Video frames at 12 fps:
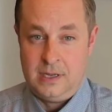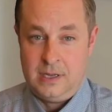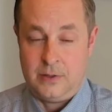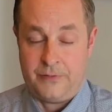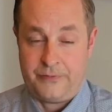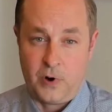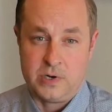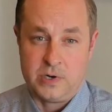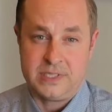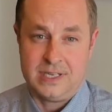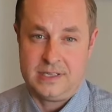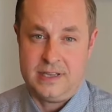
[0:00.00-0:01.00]
The
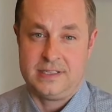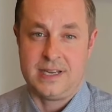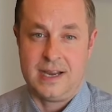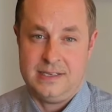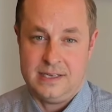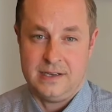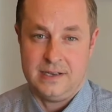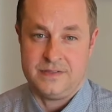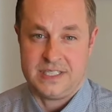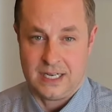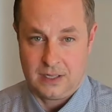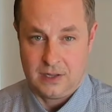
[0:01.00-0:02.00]
first is this idea of
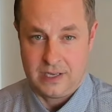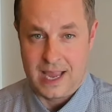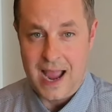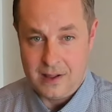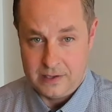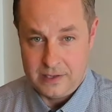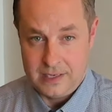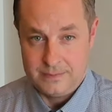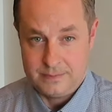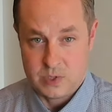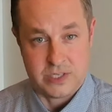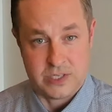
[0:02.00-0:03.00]
cyclicality,
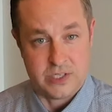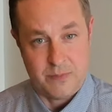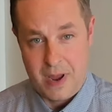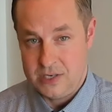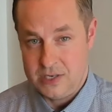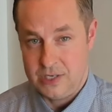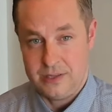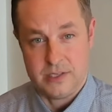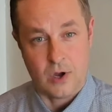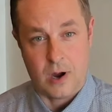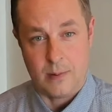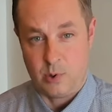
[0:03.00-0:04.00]
which I just mentioned.
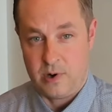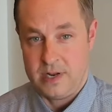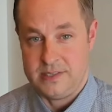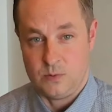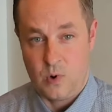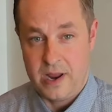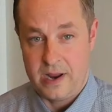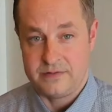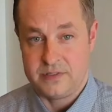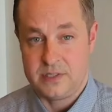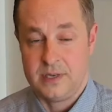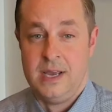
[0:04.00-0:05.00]
This operates in
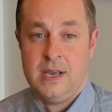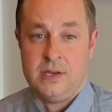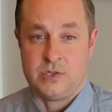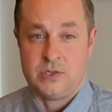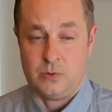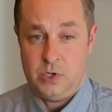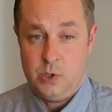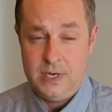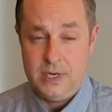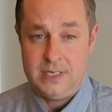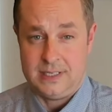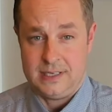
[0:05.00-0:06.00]
waves. So you
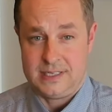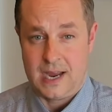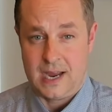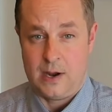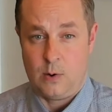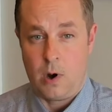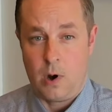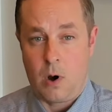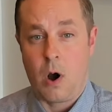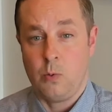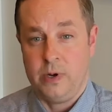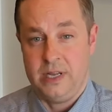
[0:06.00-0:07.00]
need to decide, where
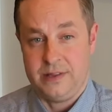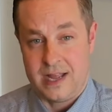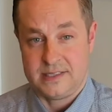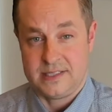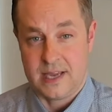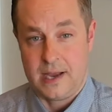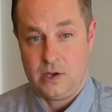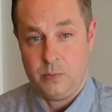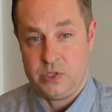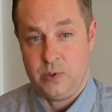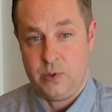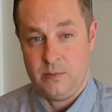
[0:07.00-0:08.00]
are we in that cycle
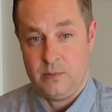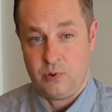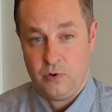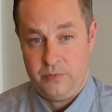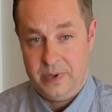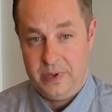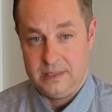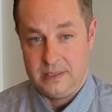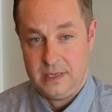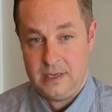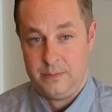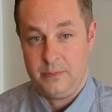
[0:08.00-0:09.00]
between improvement,
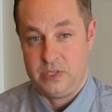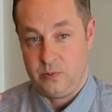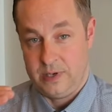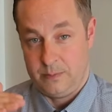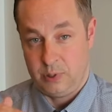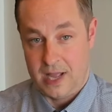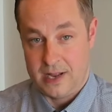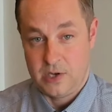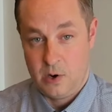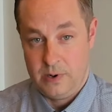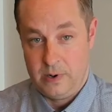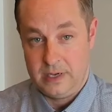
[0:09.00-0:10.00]
between
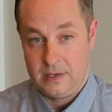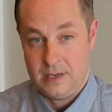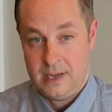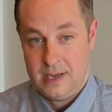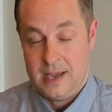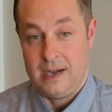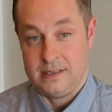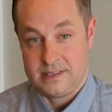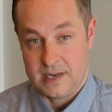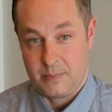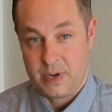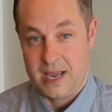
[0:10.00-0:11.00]
plateauing, and in
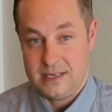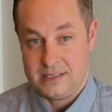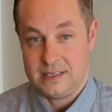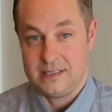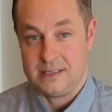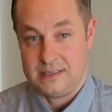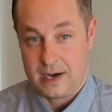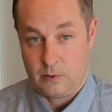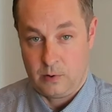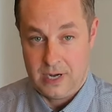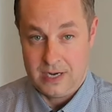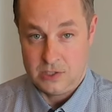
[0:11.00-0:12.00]
some cases,
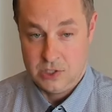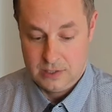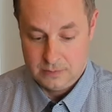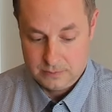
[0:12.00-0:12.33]
degradation.